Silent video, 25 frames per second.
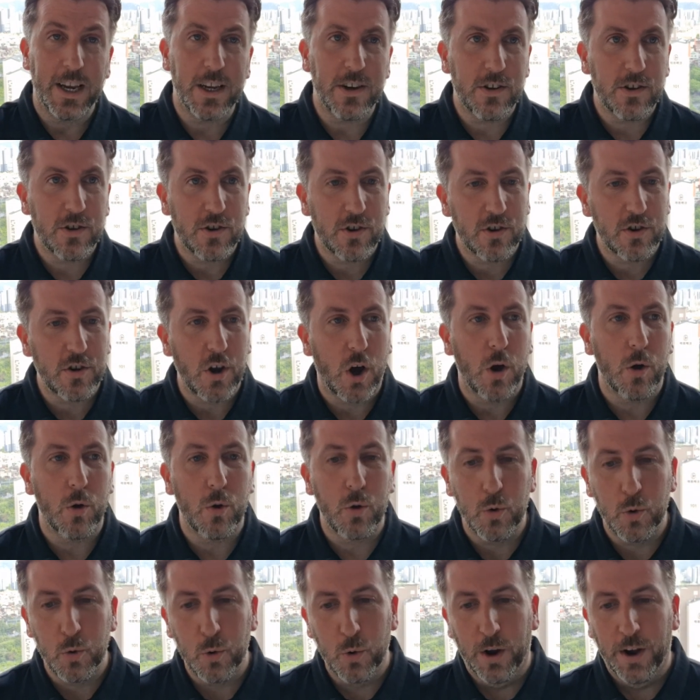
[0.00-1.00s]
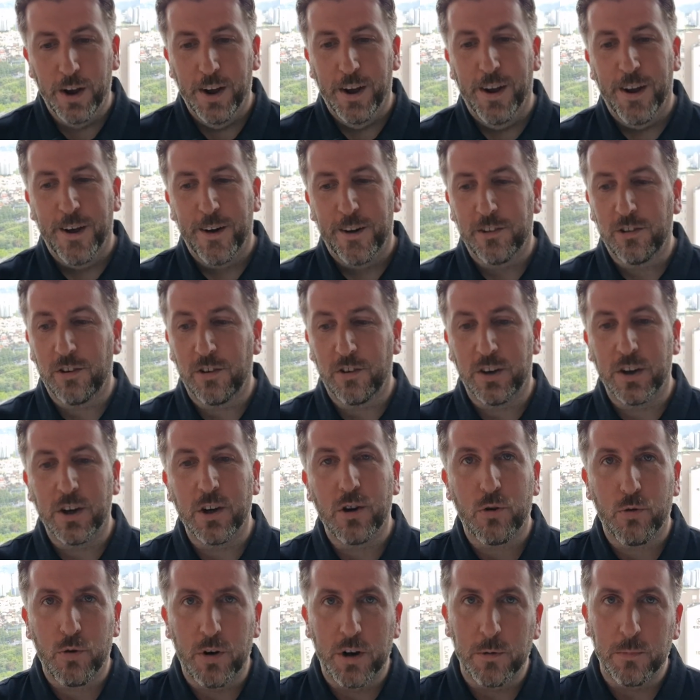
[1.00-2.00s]
It's so such an
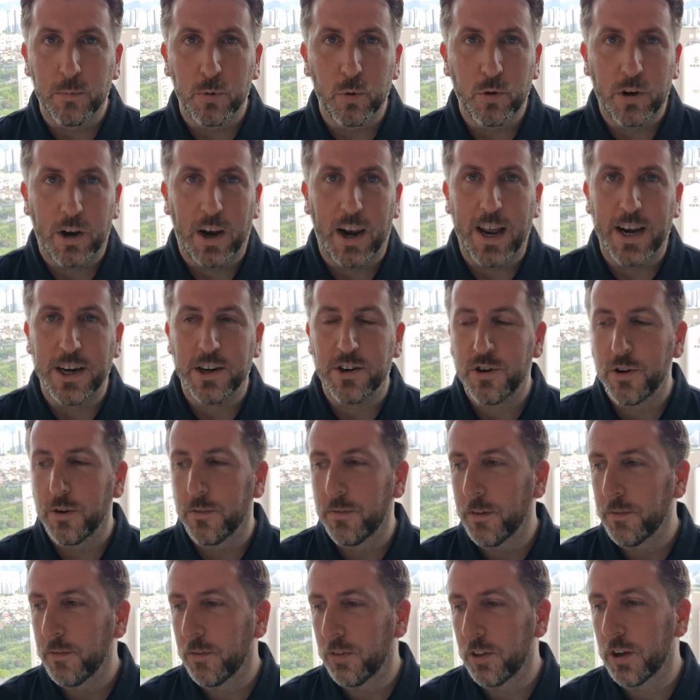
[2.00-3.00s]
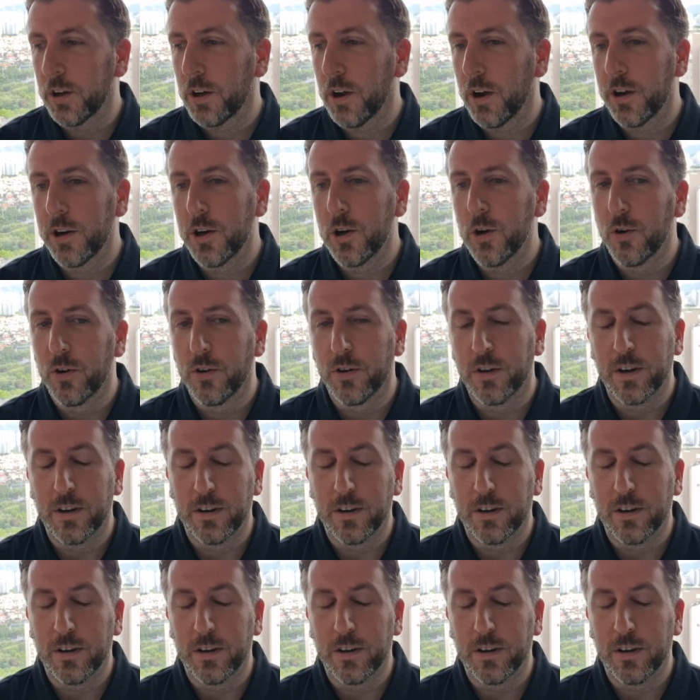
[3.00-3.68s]
incredible clash of everything going on,